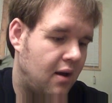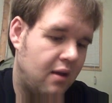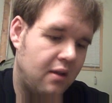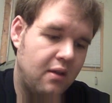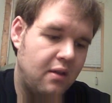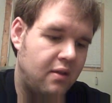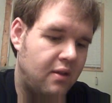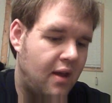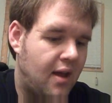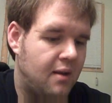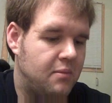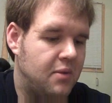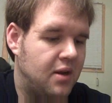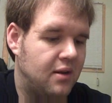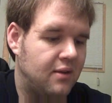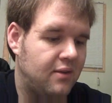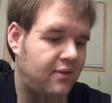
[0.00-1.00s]
Other than that, I
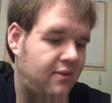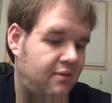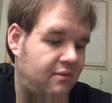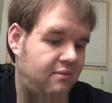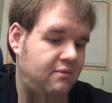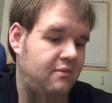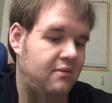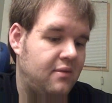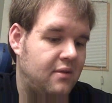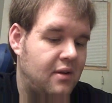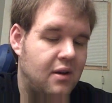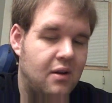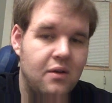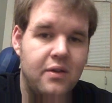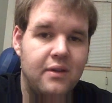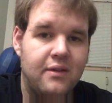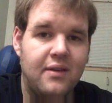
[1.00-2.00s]
mean, it's
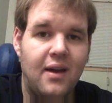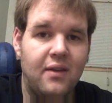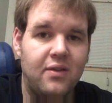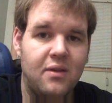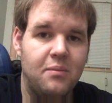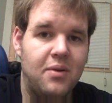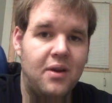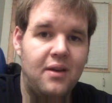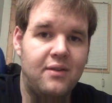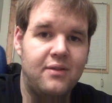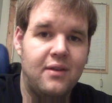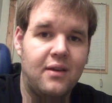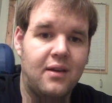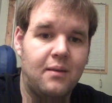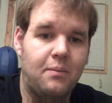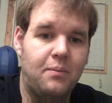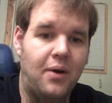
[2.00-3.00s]
got the
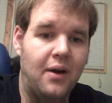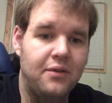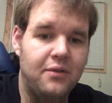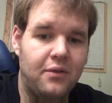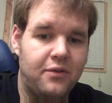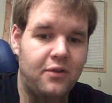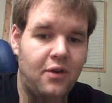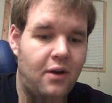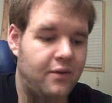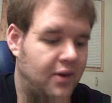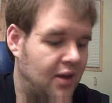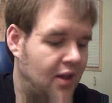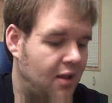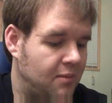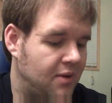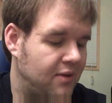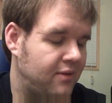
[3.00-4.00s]
basic puzzle solving
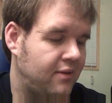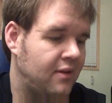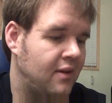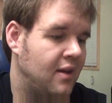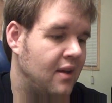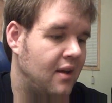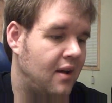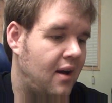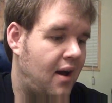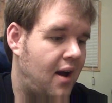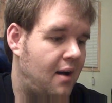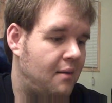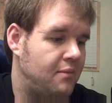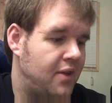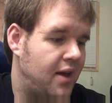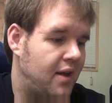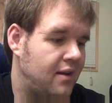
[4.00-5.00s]
elements
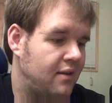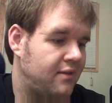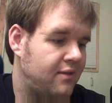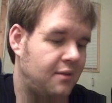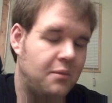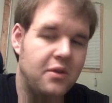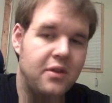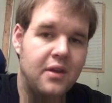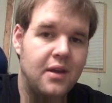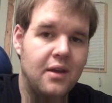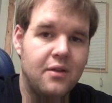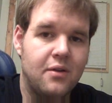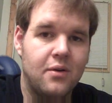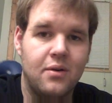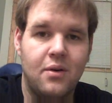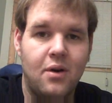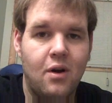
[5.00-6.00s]
that some of the
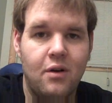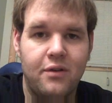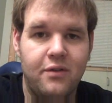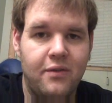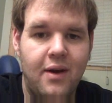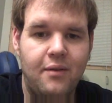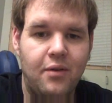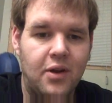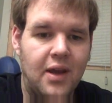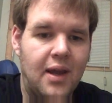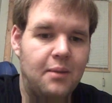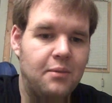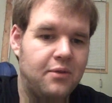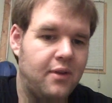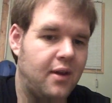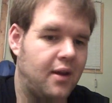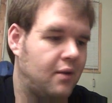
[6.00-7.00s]
other horror survival
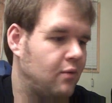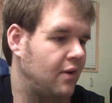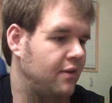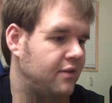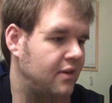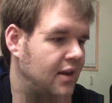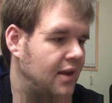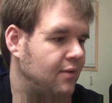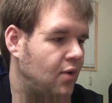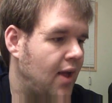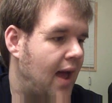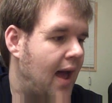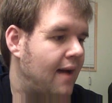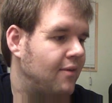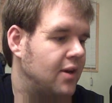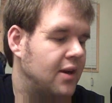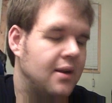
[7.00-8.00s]
games like Resident Evil
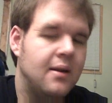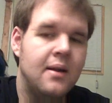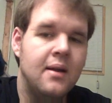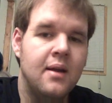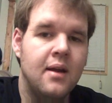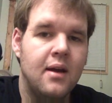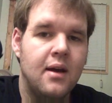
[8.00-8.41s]
have in it.